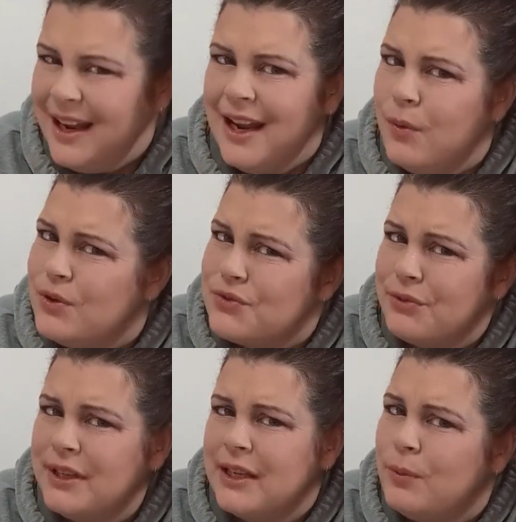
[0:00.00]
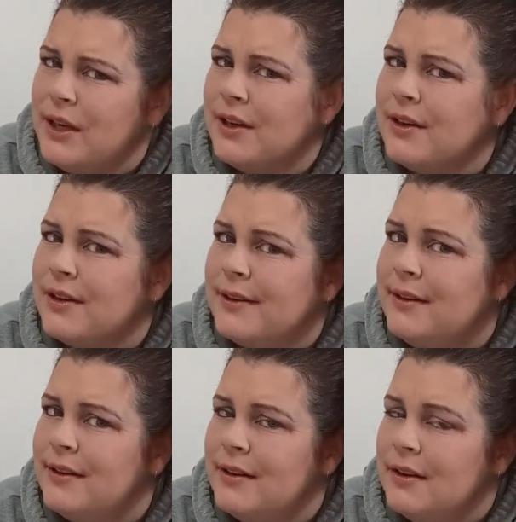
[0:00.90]
It was really weird.
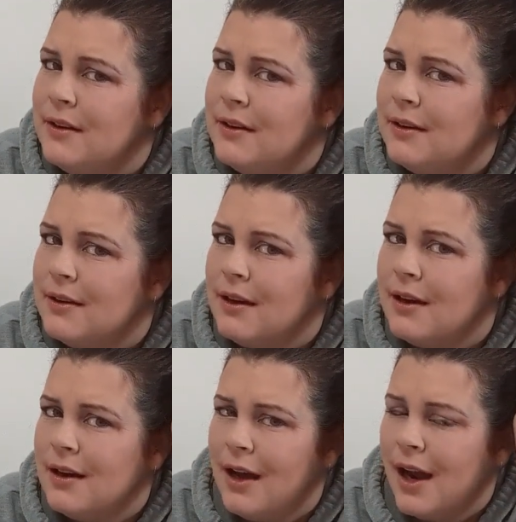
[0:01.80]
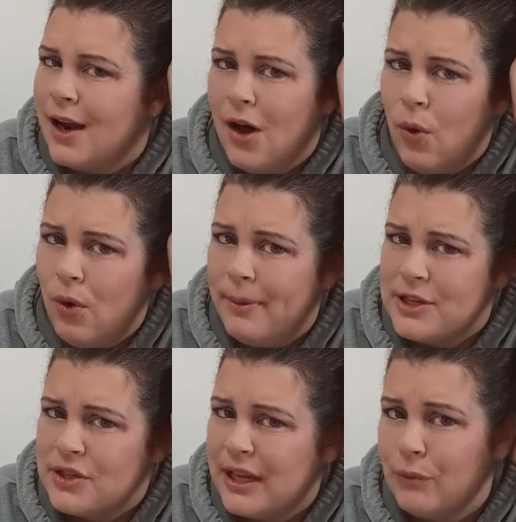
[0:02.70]
I got a whole
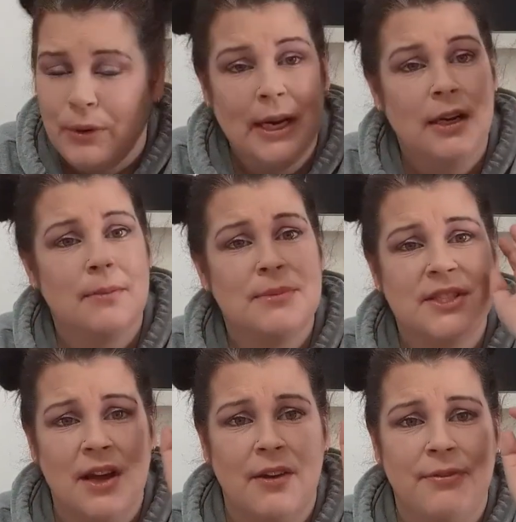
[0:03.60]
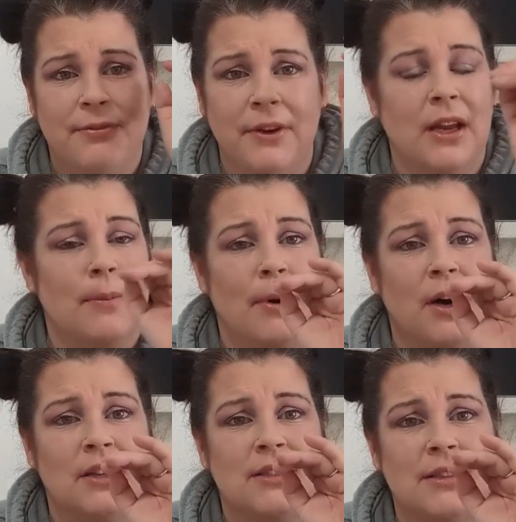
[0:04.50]
bunch of like random stuff in a
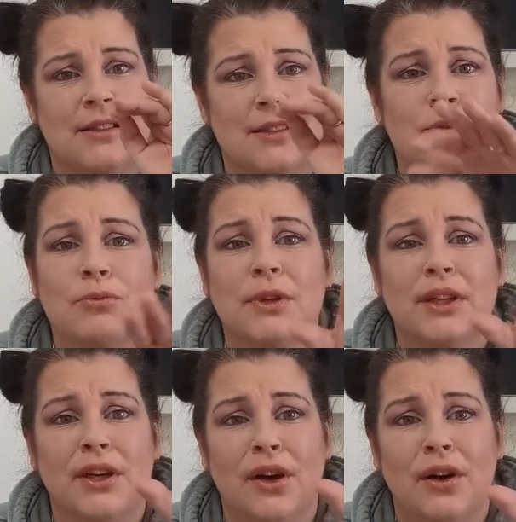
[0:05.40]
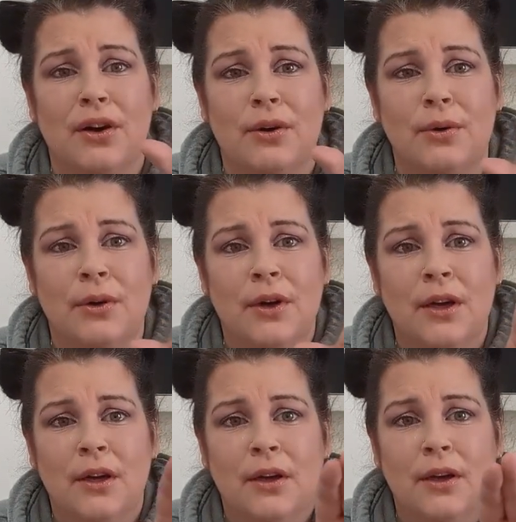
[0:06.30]
box that didn't really go.
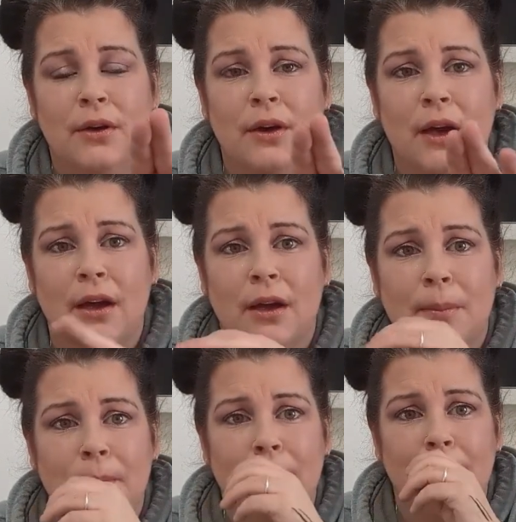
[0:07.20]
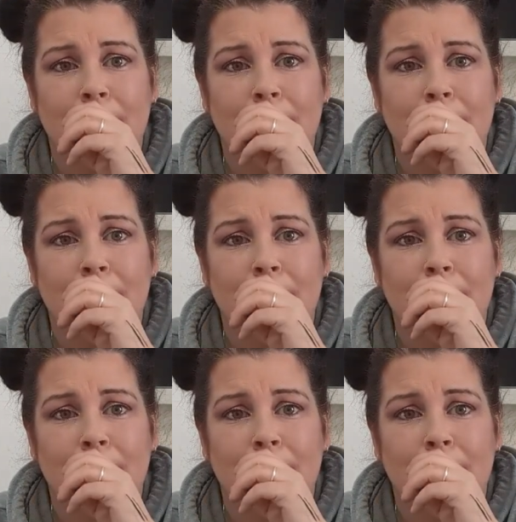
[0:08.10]
I